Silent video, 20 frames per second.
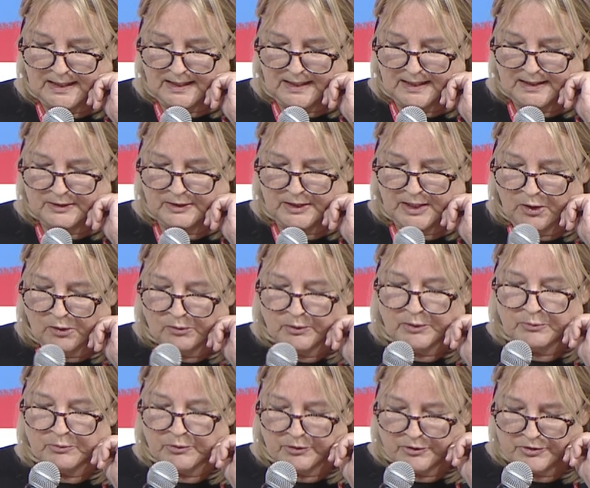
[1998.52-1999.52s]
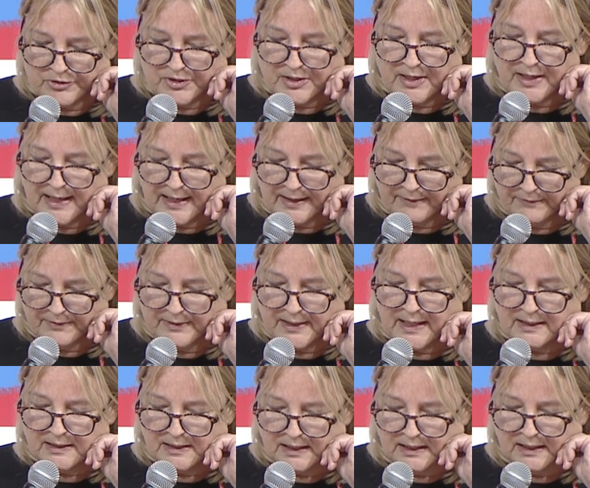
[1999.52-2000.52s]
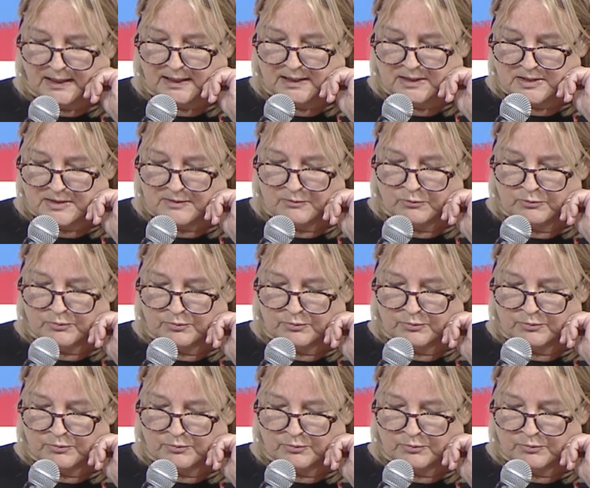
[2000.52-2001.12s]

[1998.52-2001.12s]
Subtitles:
the only worries I have that is